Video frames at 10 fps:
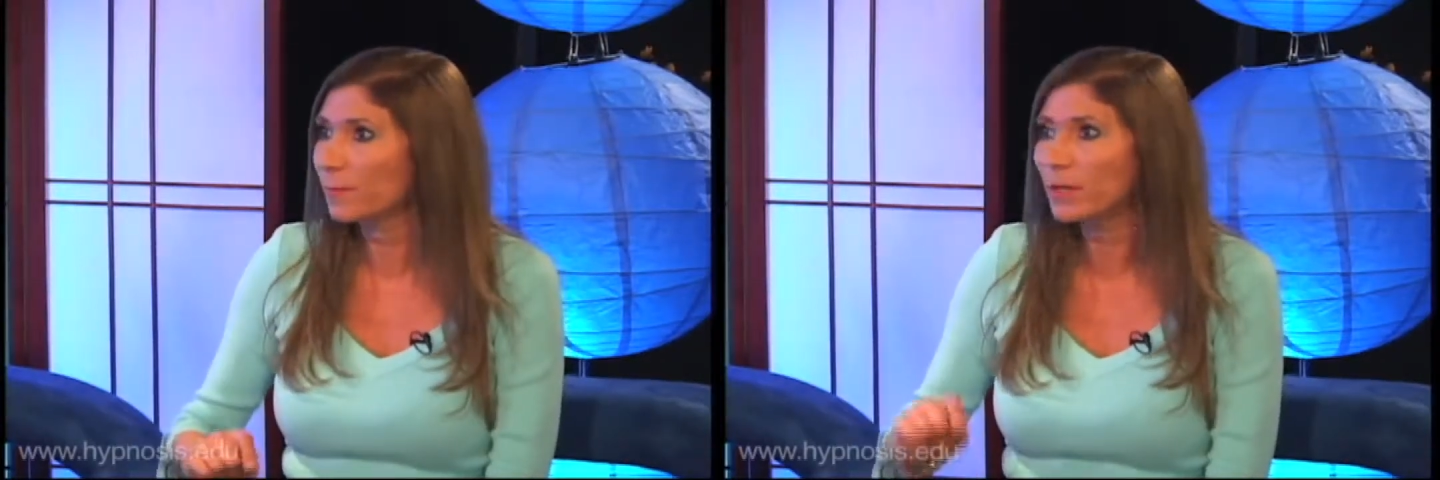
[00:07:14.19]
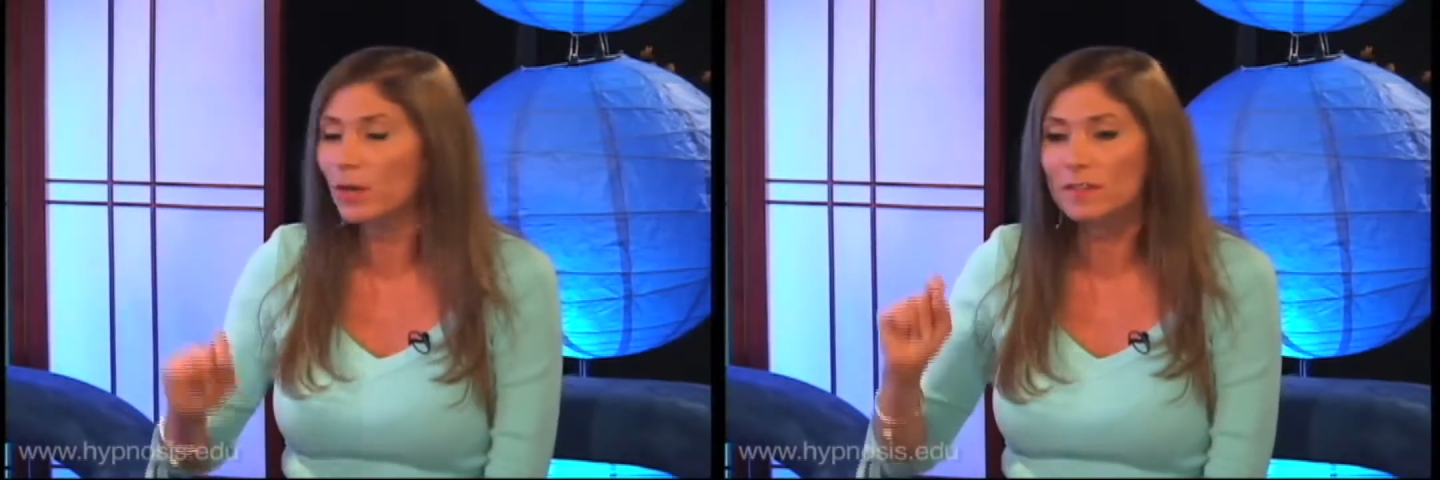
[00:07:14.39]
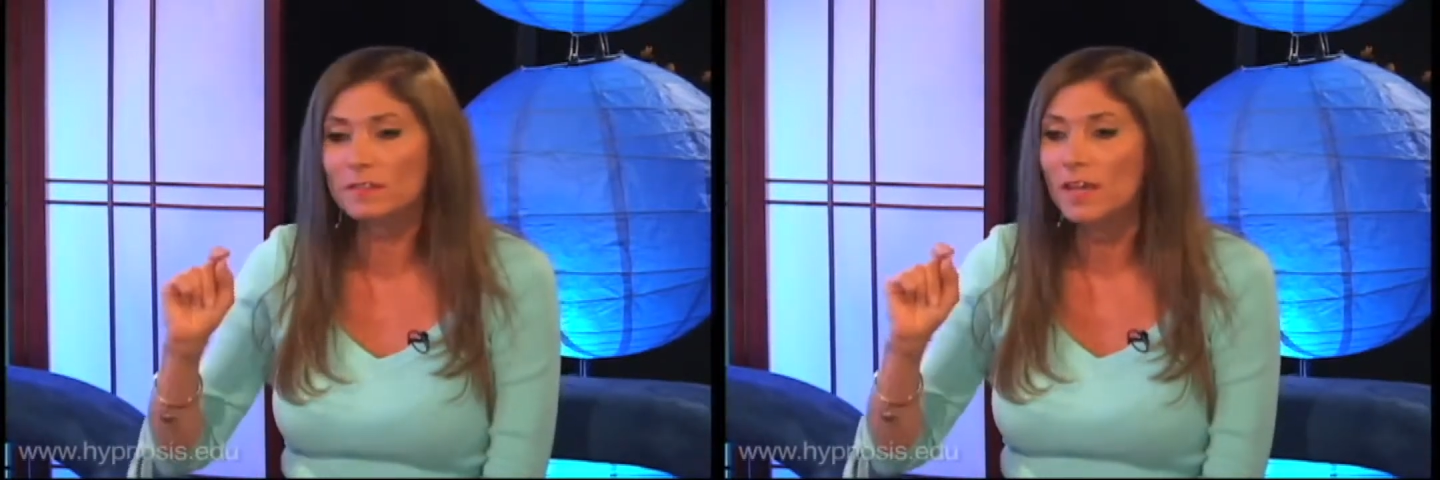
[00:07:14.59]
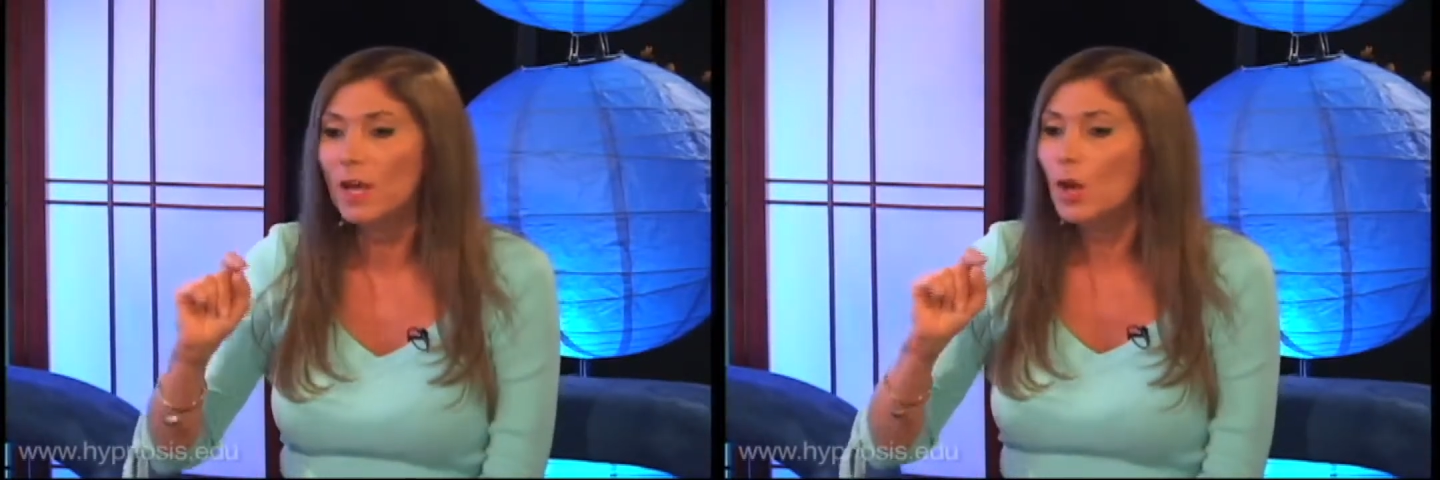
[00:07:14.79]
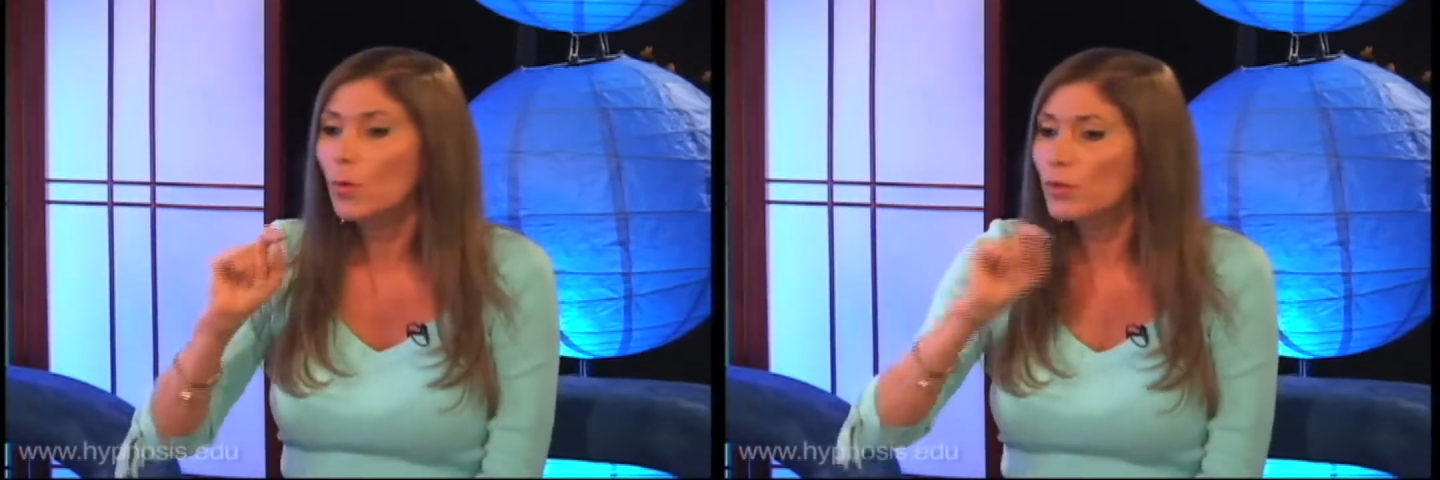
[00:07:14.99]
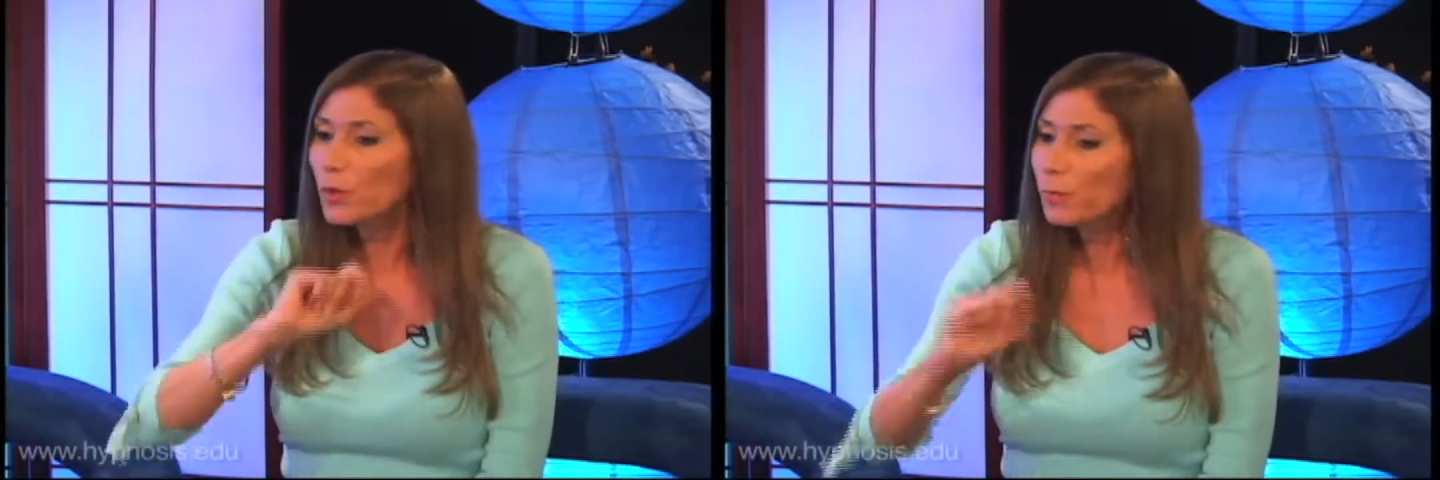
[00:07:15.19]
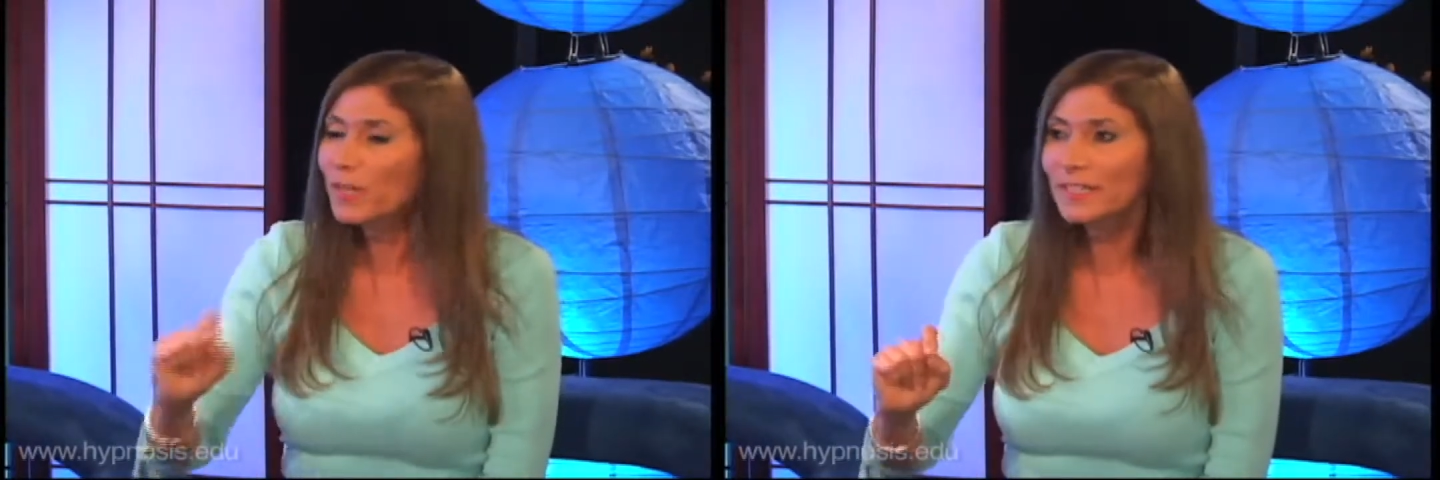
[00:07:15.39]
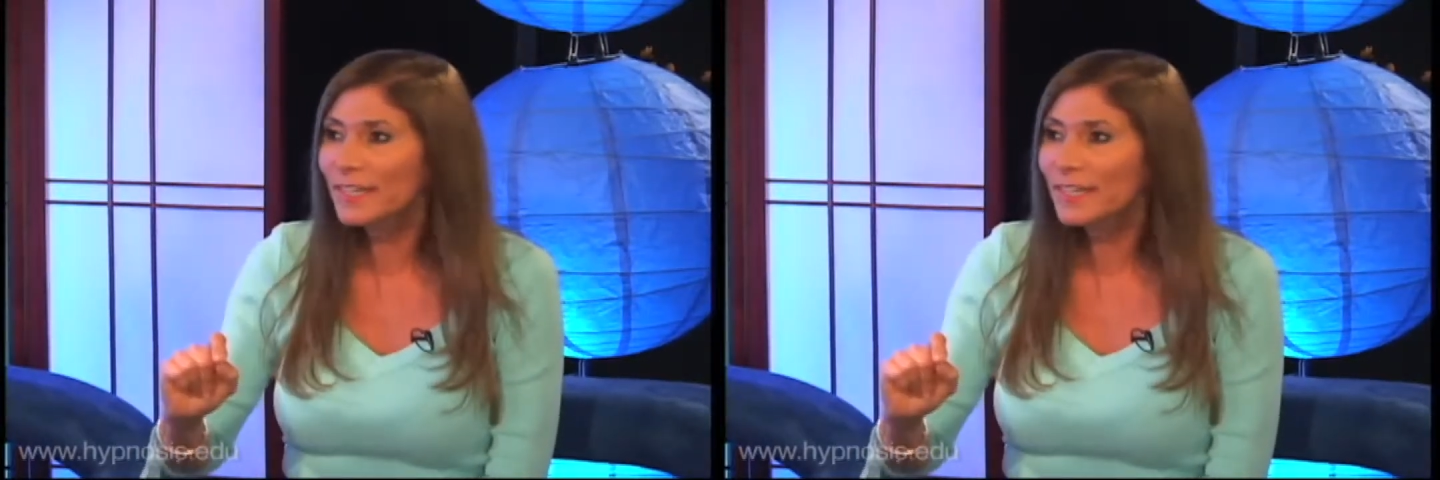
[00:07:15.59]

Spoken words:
because when you put it